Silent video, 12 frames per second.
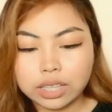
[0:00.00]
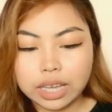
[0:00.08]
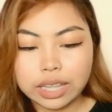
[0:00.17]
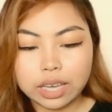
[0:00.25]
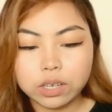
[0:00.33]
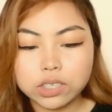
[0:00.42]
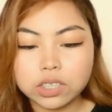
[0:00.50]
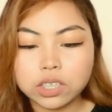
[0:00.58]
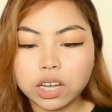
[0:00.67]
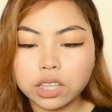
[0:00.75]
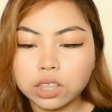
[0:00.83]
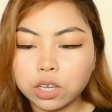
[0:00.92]
and then I also
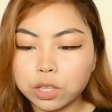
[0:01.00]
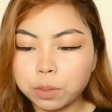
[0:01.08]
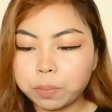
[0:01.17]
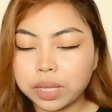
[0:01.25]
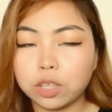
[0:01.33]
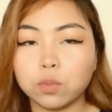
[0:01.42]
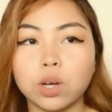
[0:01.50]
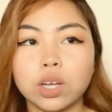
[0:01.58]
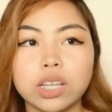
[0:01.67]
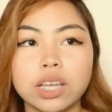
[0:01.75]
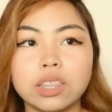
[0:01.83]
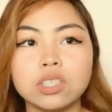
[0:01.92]
got another plain
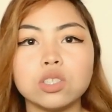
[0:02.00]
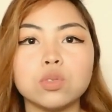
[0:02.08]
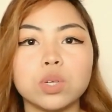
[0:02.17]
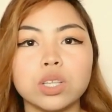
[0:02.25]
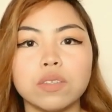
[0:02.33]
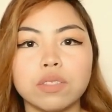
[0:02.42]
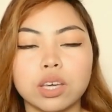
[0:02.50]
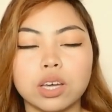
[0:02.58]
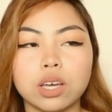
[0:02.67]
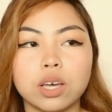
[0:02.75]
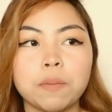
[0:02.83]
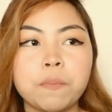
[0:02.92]
one. And this is one of
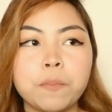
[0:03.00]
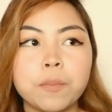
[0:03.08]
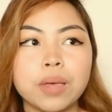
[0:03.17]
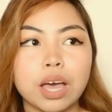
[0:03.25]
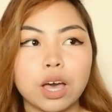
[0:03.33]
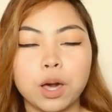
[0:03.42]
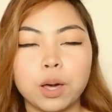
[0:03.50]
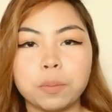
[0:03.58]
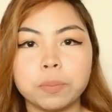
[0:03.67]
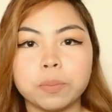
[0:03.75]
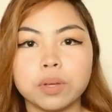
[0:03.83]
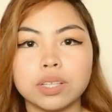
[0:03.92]
the...
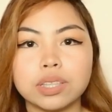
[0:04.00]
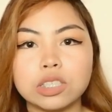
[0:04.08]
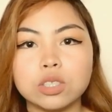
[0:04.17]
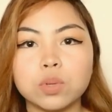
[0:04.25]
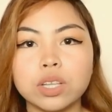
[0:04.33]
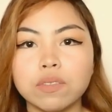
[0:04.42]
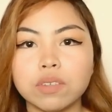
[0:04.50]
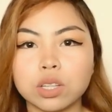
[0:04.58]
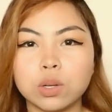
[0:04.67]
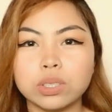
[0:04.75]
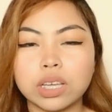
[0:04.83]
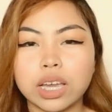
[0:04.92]
this is one of the
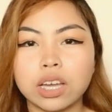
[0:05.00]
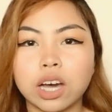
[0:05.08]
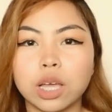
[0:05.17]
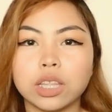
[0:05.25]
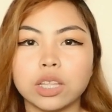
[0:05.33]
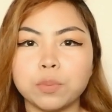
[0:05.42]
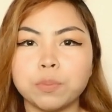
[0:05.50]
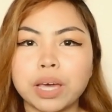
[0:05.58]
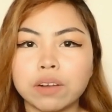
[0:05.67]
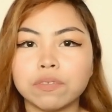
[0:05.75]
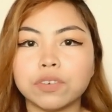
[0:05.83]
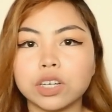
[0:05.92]
clothes that I got
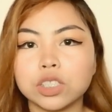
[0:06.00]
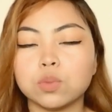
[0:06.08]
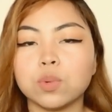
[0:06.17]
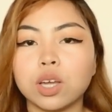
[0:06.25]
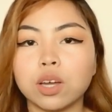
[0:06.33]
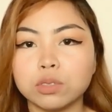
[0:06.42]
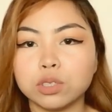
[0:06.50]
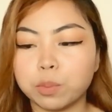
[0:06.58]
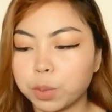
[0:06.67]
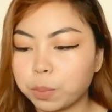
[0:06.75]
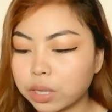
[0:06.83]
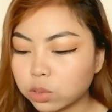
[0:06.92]
parang first week of
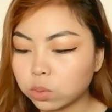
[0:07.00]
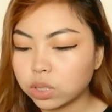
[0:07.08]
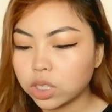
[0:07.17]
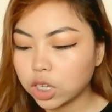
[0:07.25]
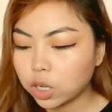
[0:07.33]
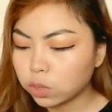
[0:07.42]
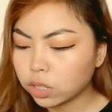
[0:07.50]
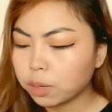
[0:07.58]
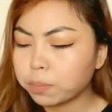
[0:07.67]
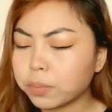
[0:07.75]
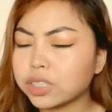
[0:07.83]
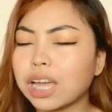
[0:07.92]
summer pa. So, hindi ko na
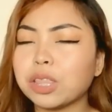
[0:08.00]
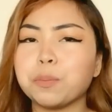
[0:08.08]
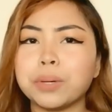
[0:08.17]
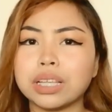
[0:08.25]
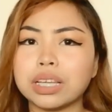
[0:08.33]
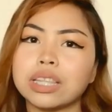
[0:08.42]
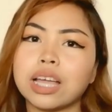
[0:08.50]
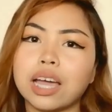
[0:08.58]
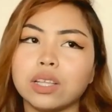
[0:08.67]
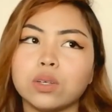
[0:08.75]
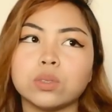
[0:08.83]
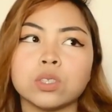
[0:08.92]
masyadong
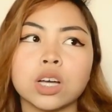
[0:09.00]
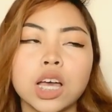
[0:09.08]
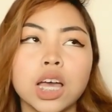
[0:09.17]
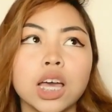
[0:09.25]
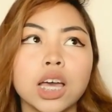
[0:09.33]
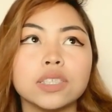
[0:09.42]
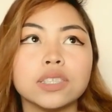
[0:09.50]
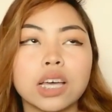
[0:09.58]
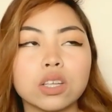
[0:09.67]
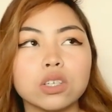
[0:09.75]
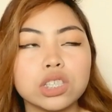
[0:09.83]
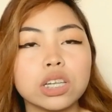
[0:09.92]
matandaan kung
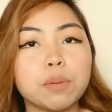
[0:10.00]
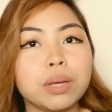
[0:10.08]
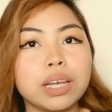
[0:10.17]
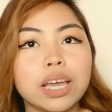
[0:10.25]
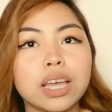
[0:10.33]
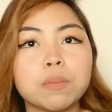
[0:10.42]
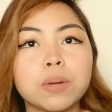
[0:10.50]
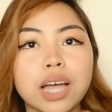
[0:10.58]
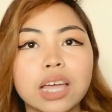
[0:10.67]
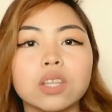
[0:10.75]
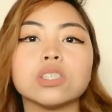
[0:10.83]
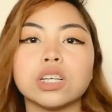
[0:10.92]
saan ko siya nabili and
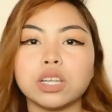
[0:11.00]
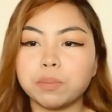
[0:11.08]
magkano ko siya